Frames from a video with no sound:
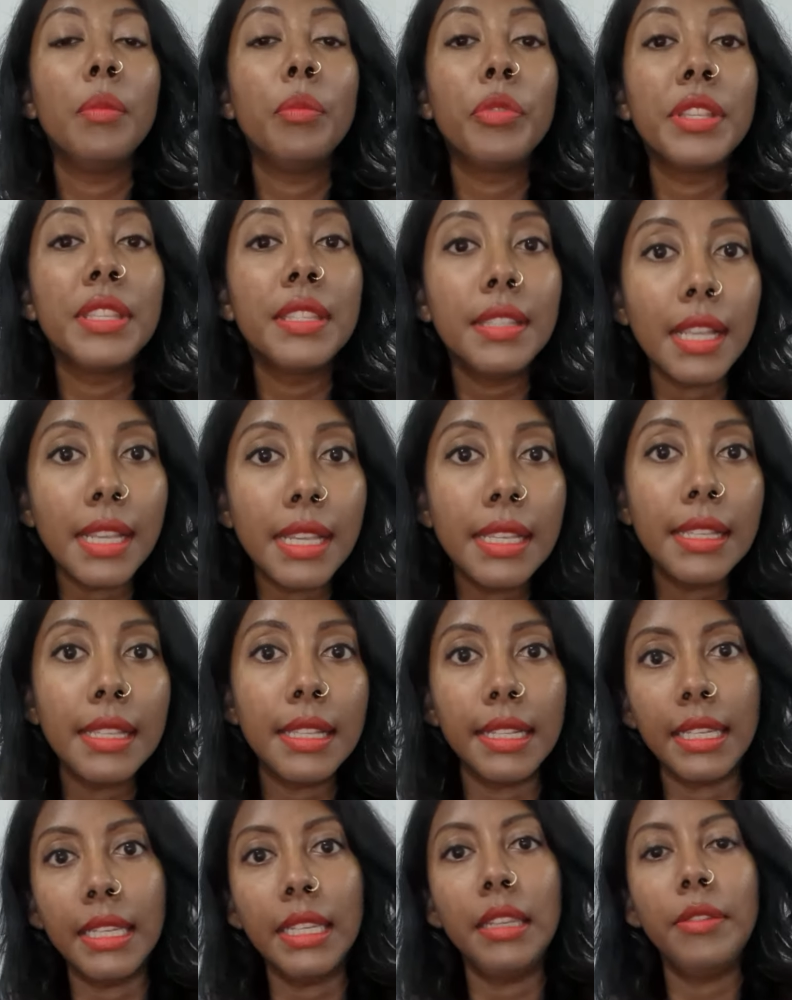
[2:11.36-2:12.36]

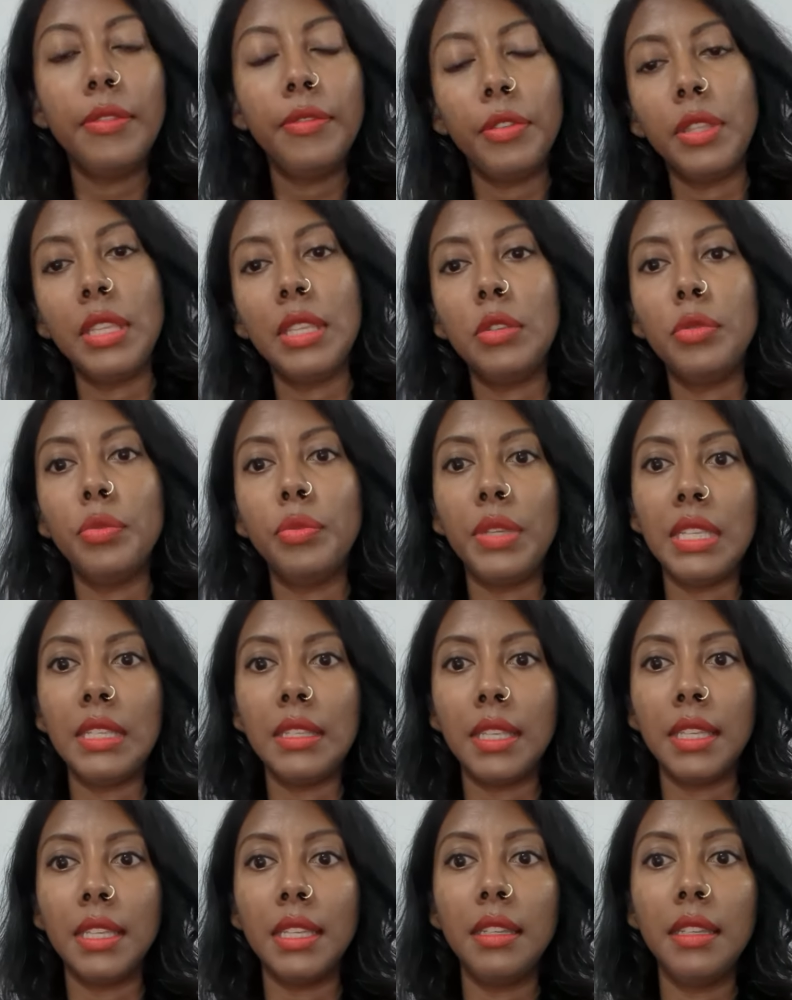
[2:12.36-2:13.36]
precisely for this
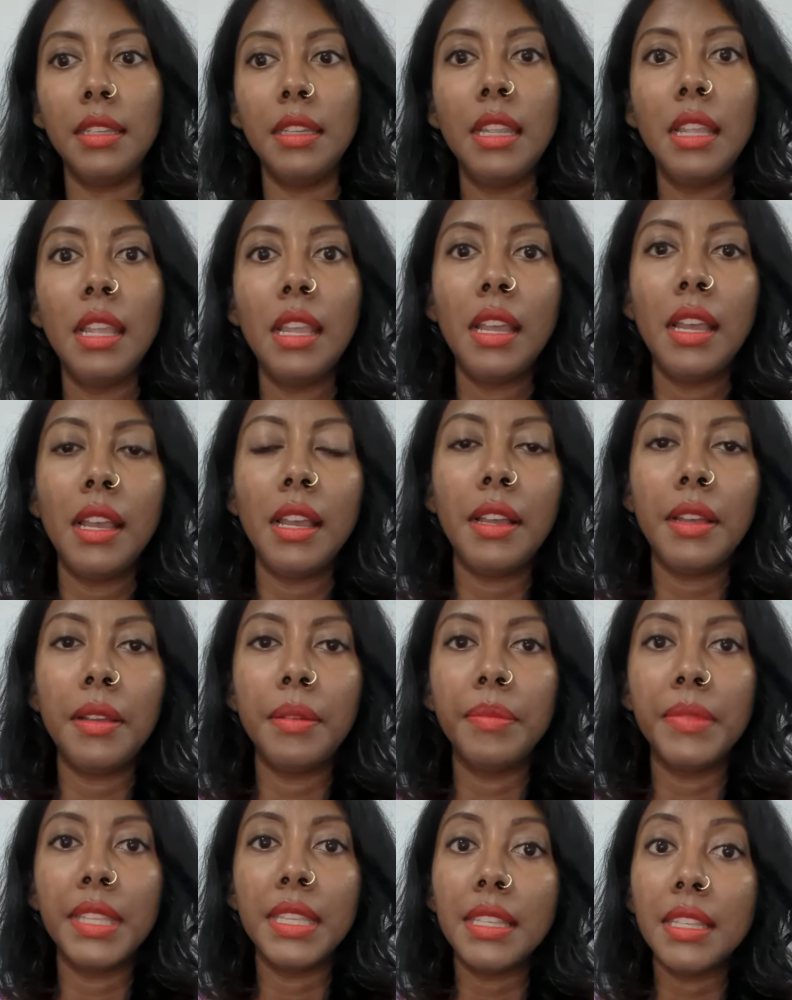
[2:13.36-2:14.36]
reason.
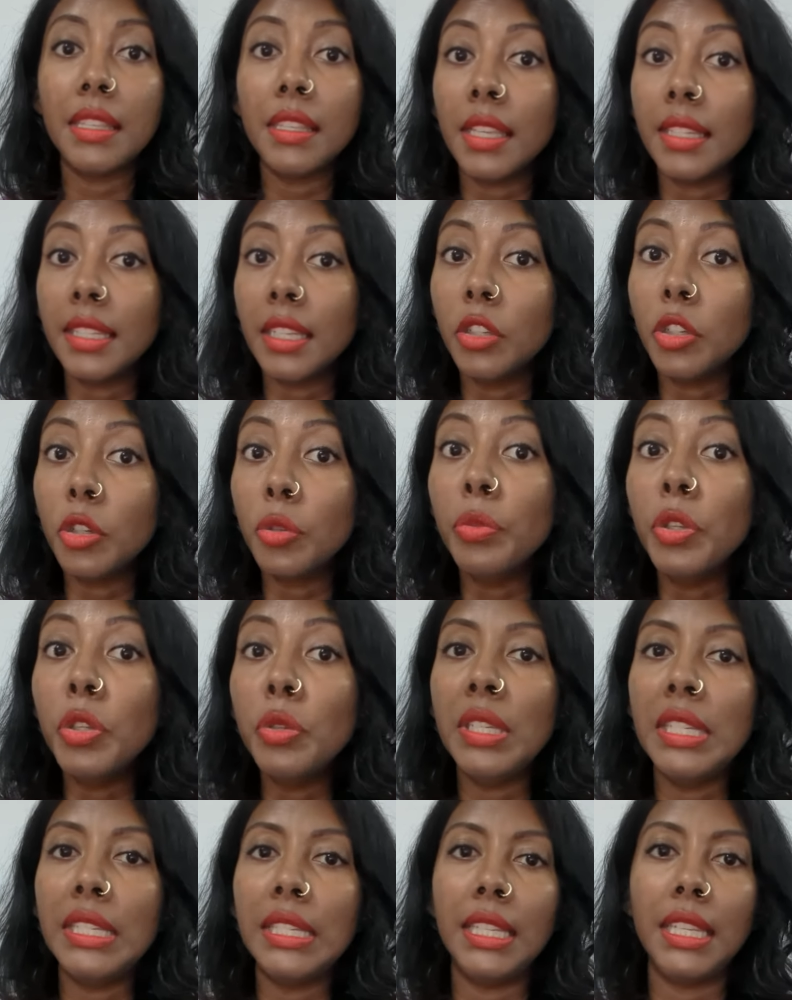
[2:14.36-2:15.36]
Um, there's a certain
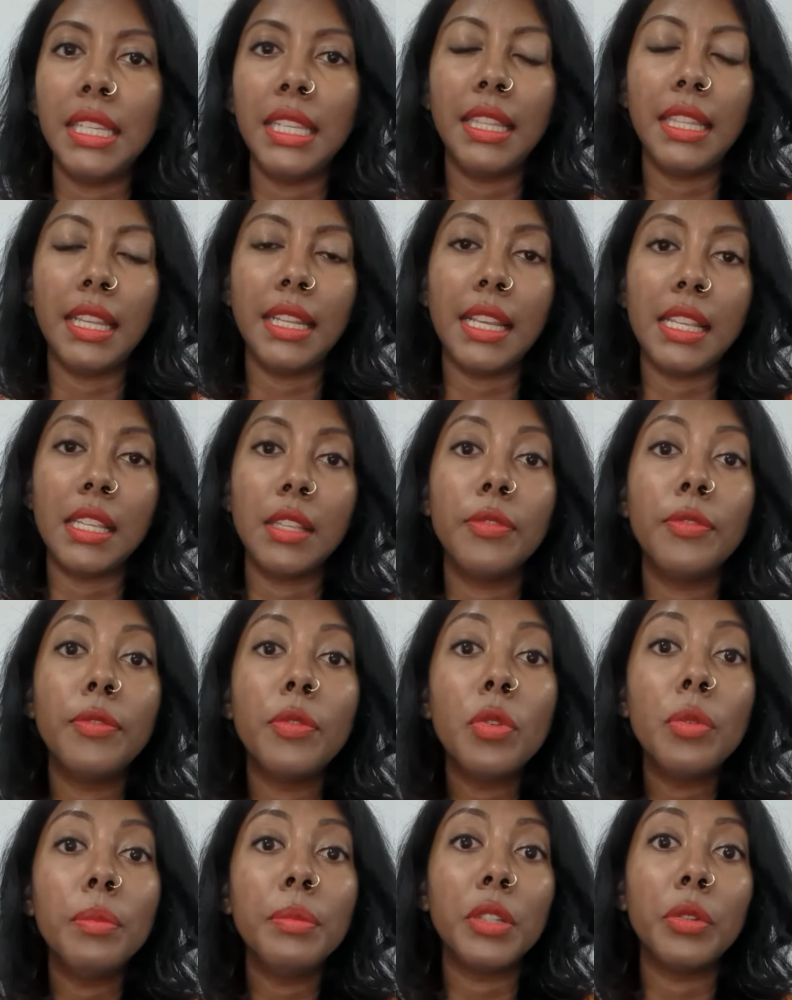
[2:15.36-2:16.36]
community that has
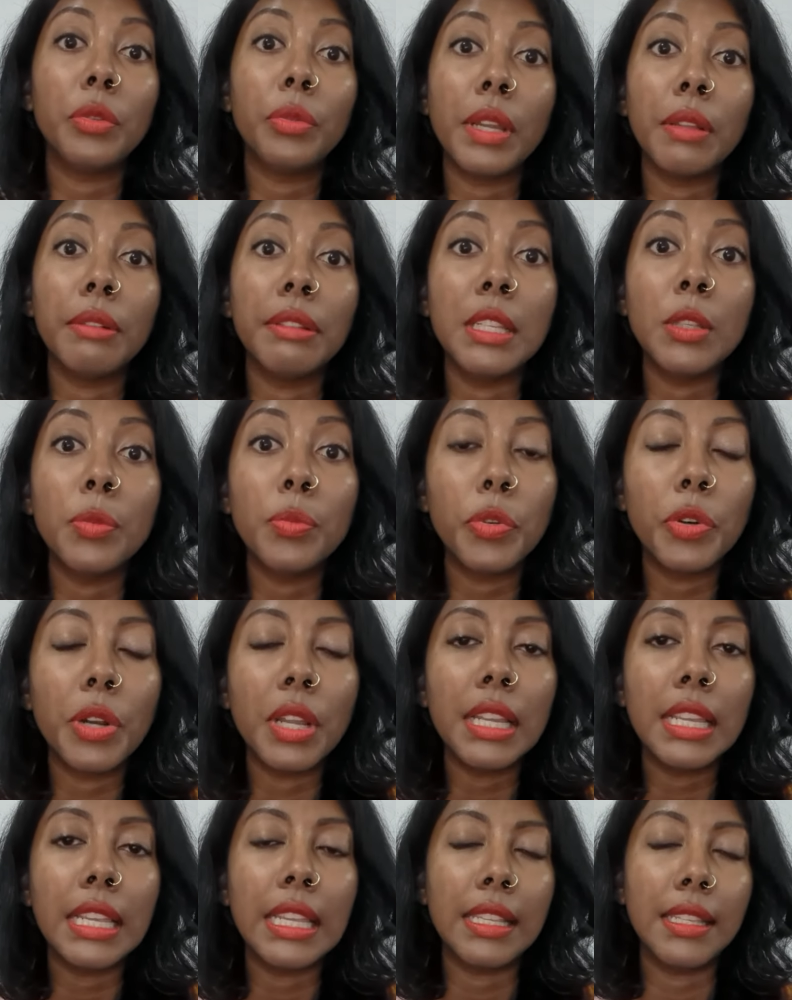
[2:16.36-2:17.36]
formed around this
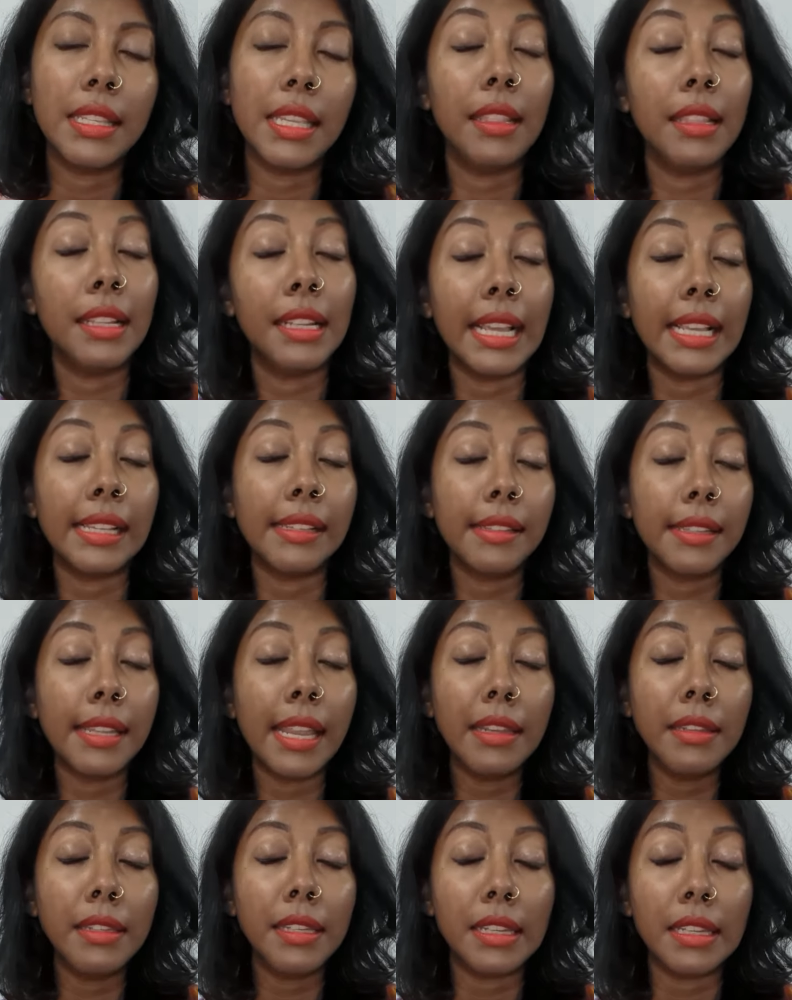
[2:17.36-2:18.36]
prize in the last
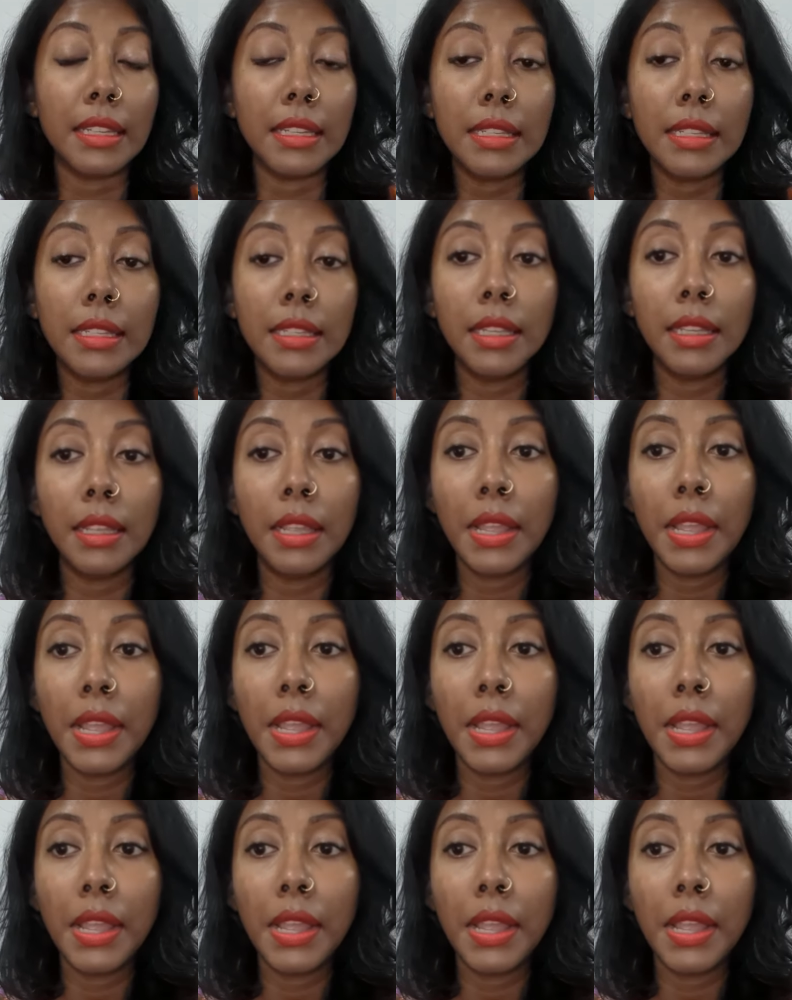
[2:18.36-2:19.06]
10 years.